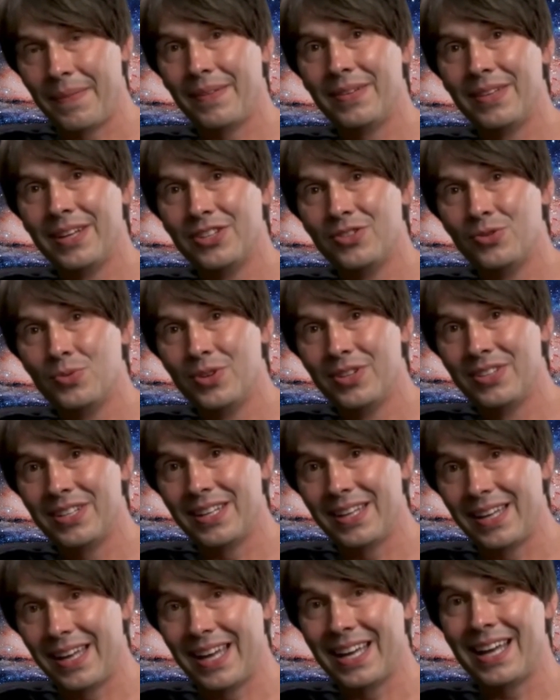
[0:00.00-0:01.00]
This was
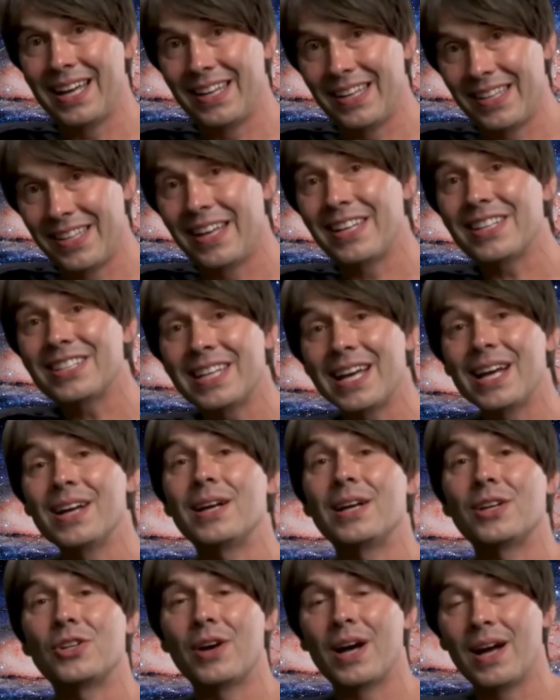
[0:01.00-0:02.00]
an
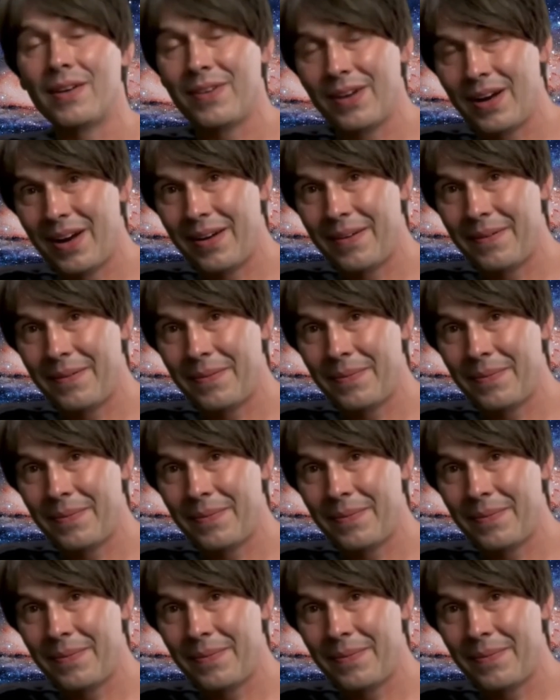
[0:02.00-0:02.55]
interstellar traveller,